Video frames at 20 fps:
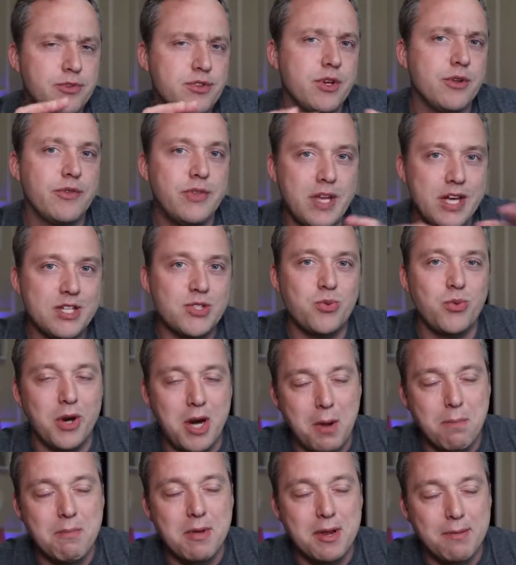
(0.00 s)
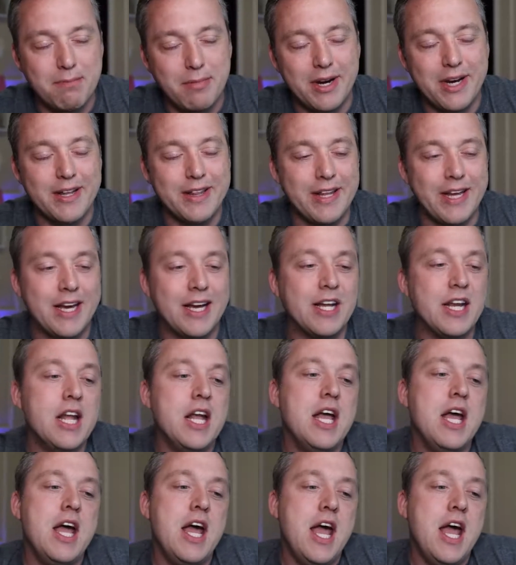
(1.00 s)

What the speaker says: So that's what I meant by that.